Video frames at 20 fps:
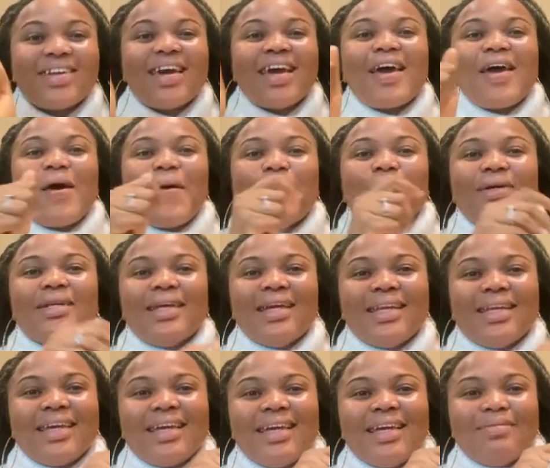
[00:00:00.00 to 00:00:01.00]
But then
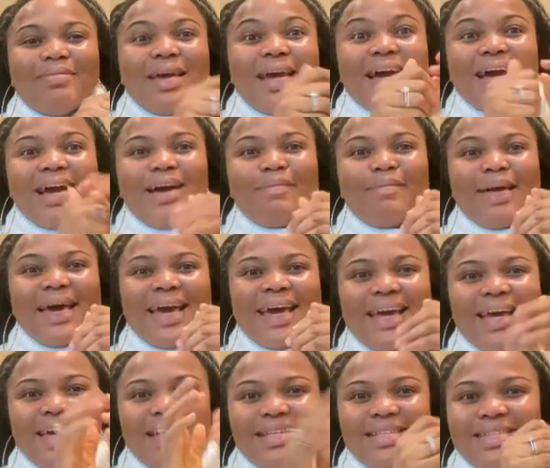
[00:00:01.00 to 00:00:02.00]
again, my
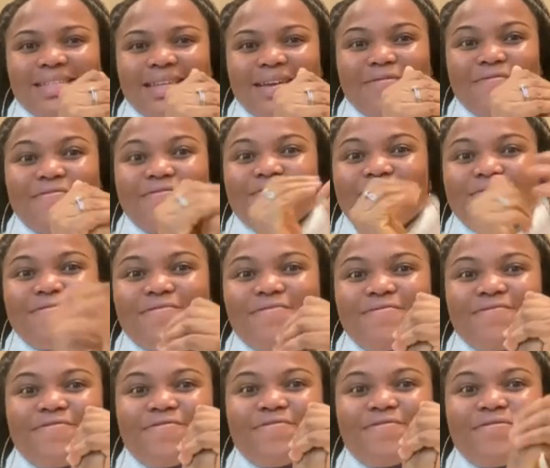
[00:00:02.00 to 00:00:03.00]
hands are
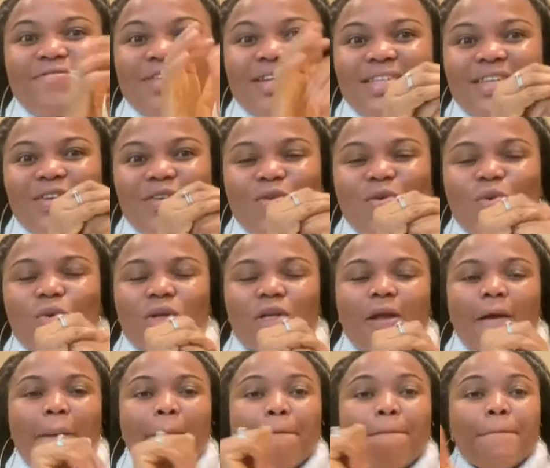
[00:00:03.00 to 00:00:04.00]
freezing cold.
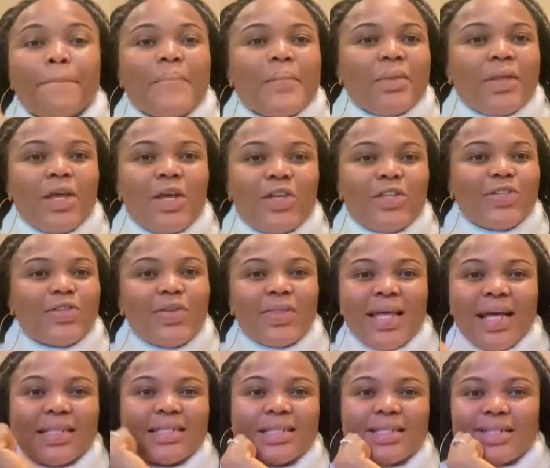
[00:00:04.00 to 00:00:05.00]
So
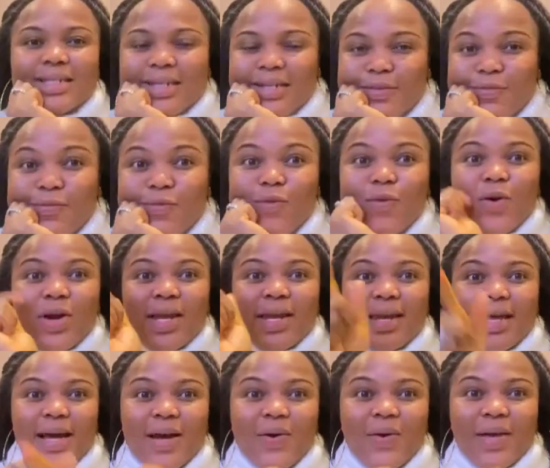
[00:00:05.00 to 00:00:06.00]
that is it for
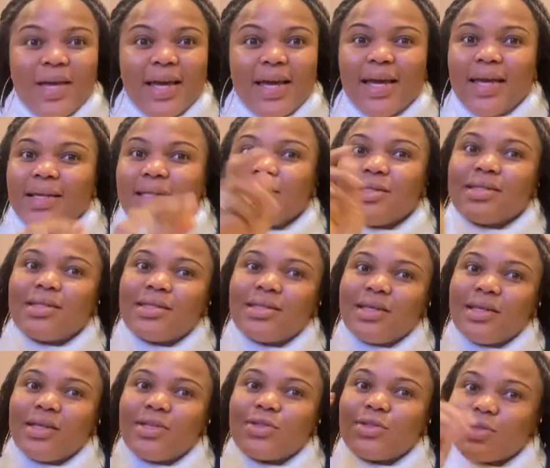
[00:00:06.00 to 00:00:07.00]
now, guys.
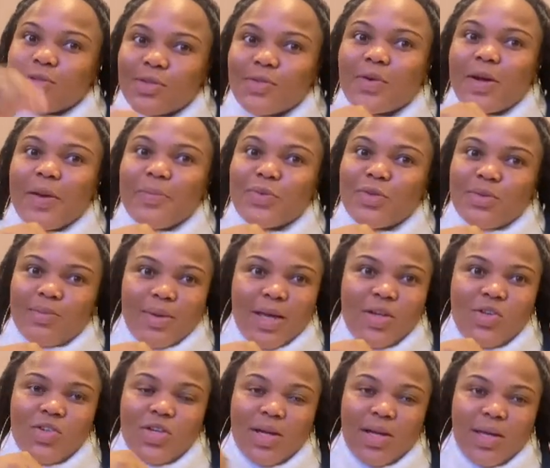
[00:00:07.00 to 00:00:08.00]
Subscribe to my
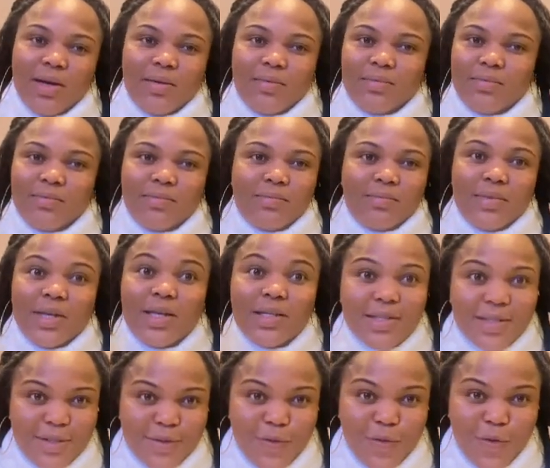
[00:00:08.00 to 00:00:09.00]
channel. It is
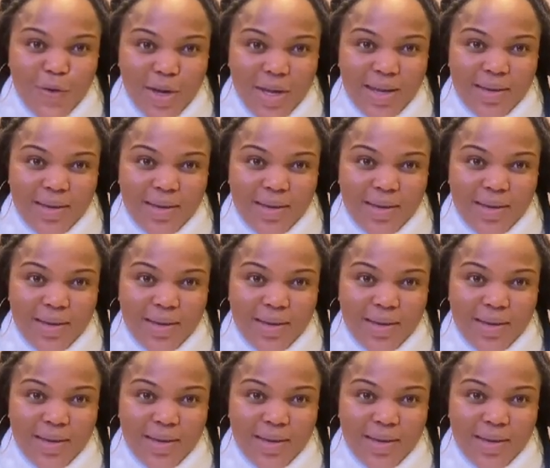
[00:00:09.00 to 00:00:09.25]
free.